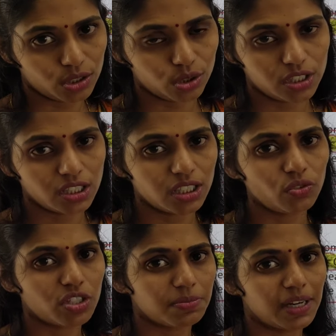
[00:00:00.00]
So this is the
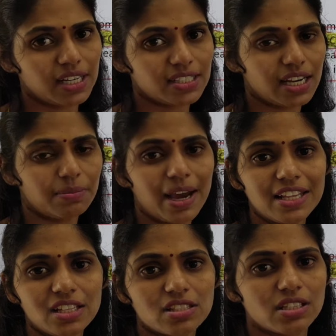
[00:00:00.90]
thing which mainly said
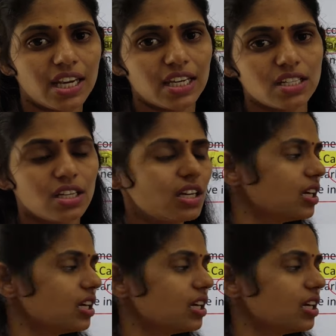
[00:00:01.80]
by the state